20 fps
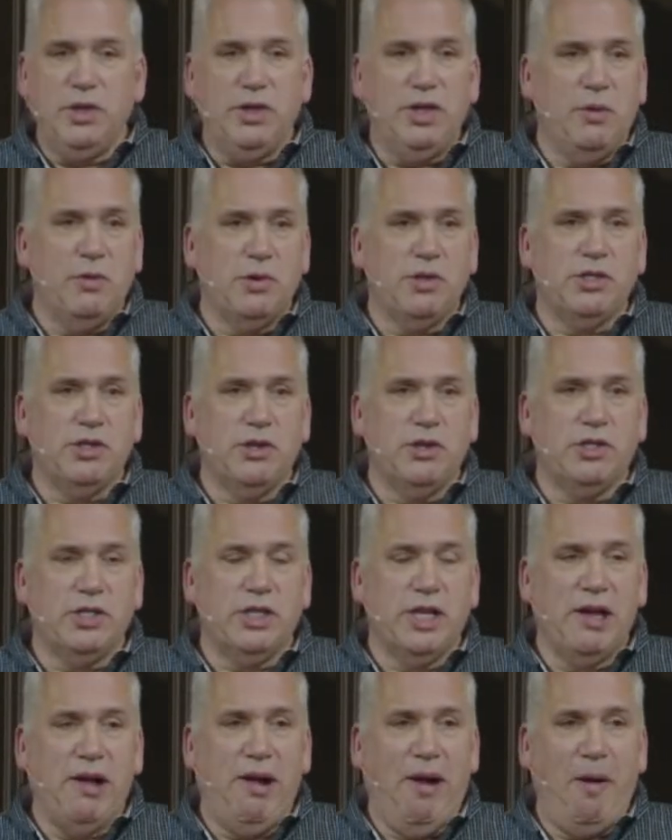but they were
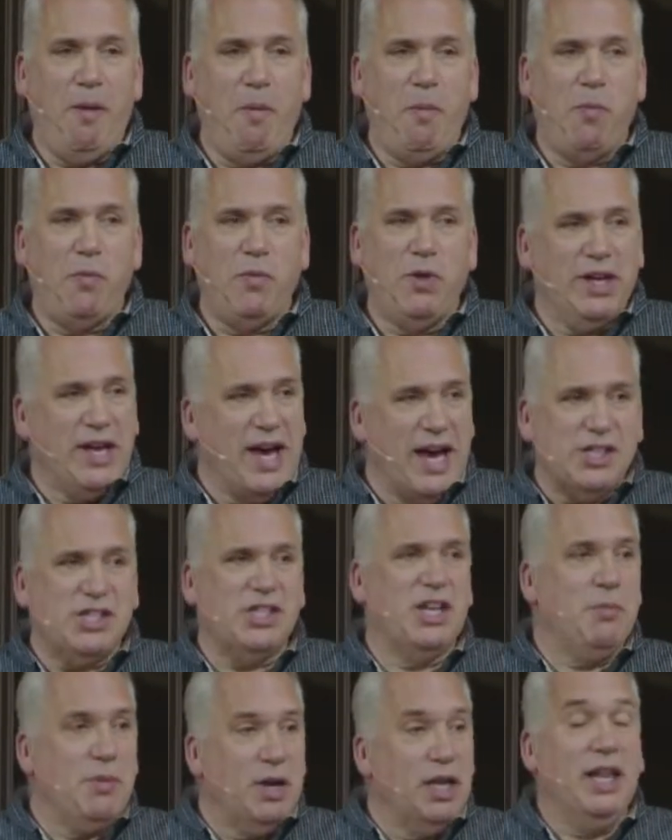searching. And
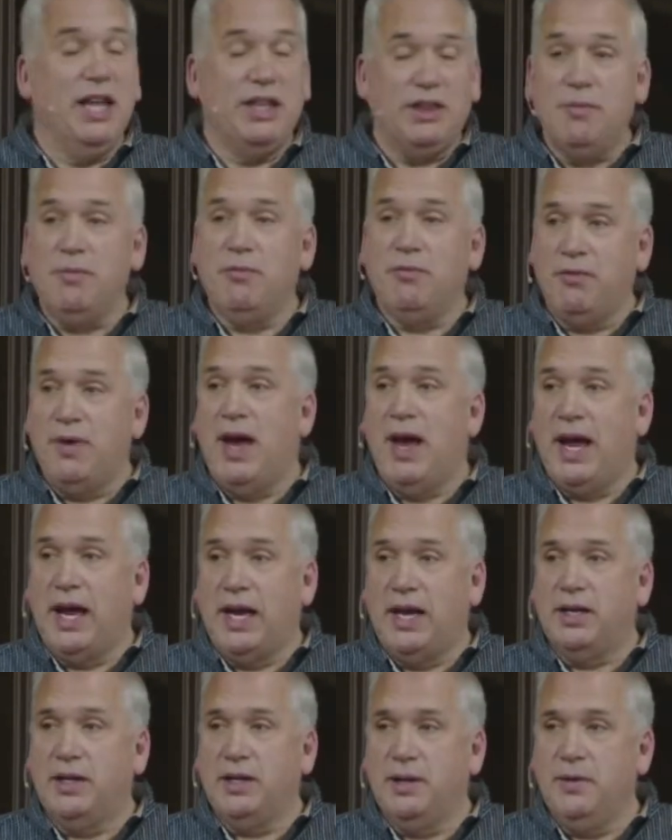God said, I'm going to let them
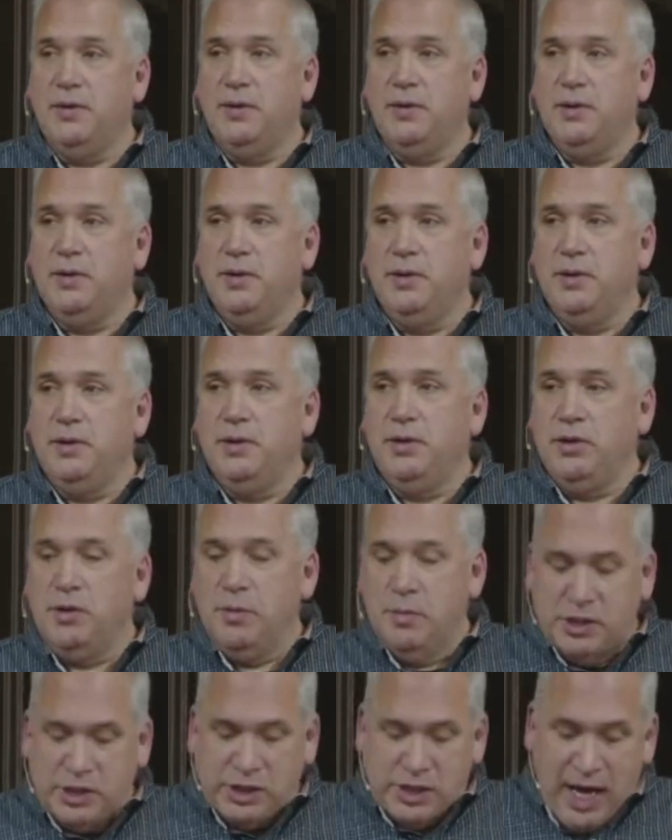find
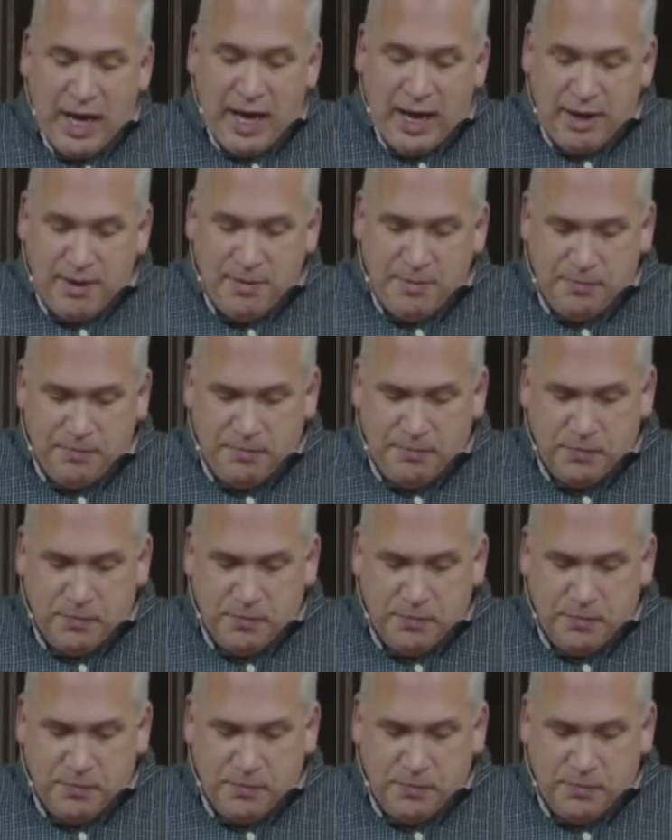the Messiah.